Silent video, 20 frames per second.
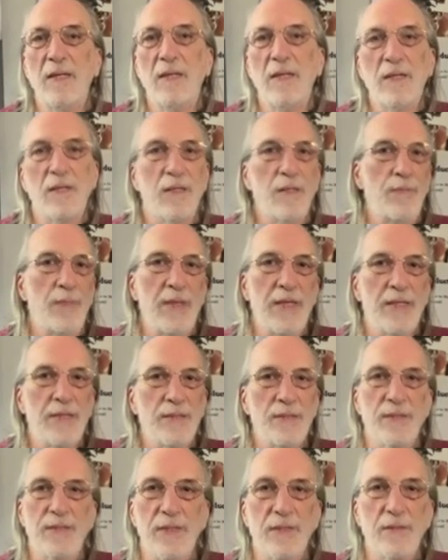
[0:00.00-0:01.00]
It could be
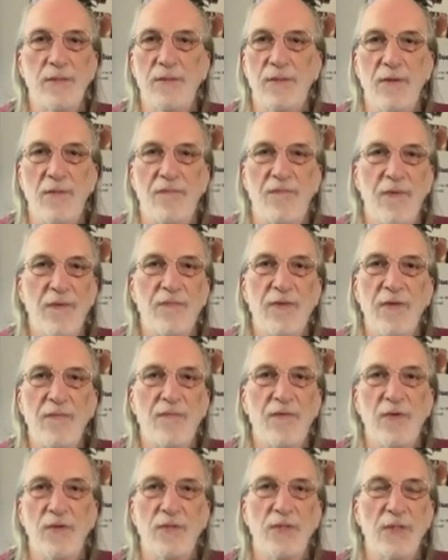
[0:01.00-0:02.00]
considered the
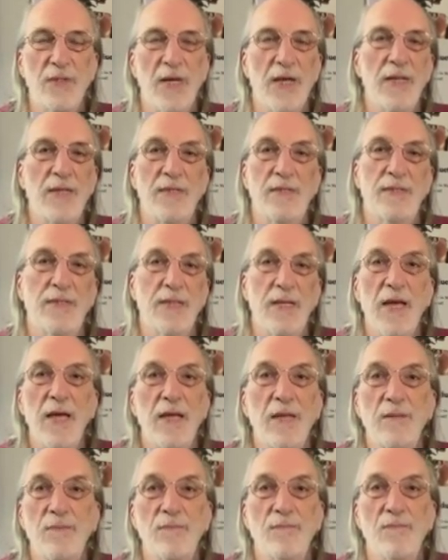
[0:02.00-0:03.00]
51st United
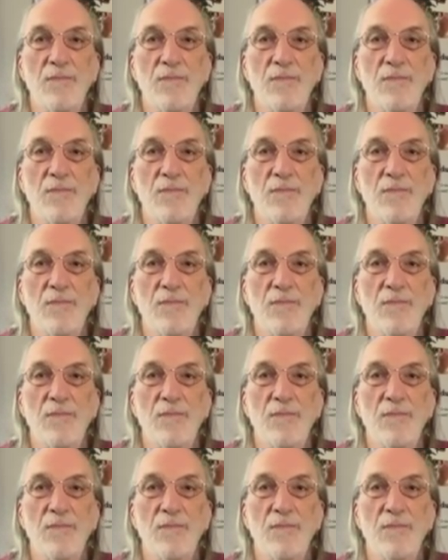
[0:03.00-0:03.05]
States.